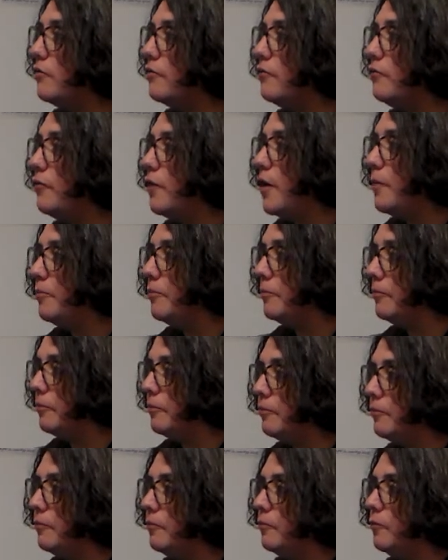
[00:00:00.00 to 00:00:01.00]
From
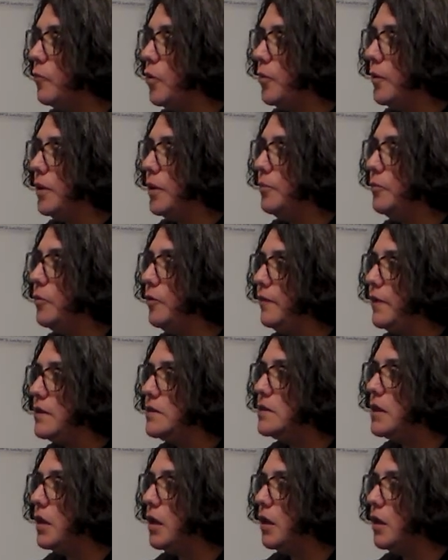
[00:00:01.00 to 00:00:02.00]
what we did
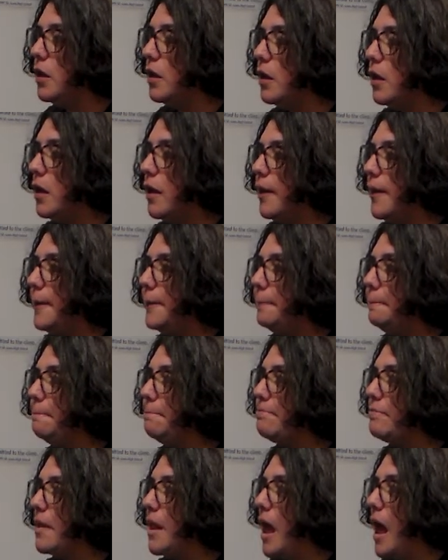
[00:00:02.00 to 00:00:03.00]
previously,
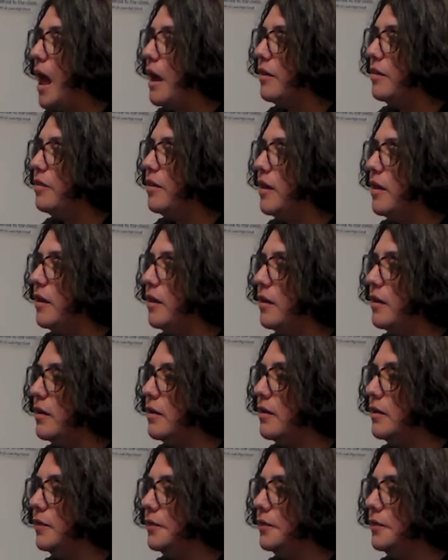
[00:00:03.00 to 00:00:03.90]
I think